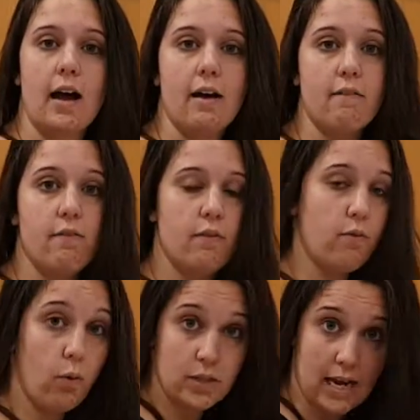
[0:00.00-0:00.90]
have
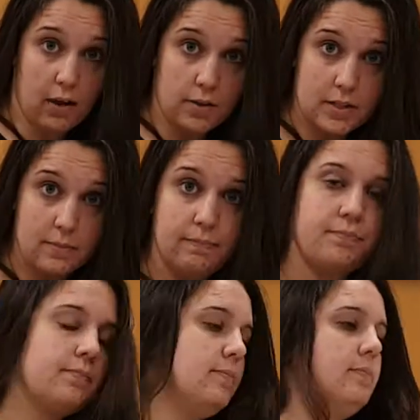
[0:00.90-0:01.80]
4 towels,
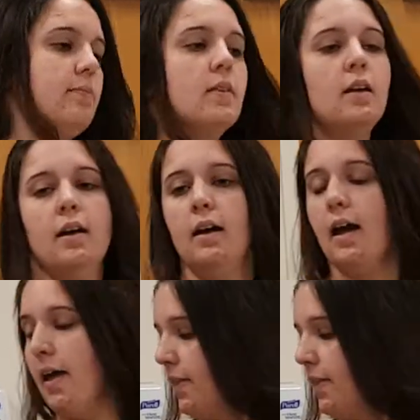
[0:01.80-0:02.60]
and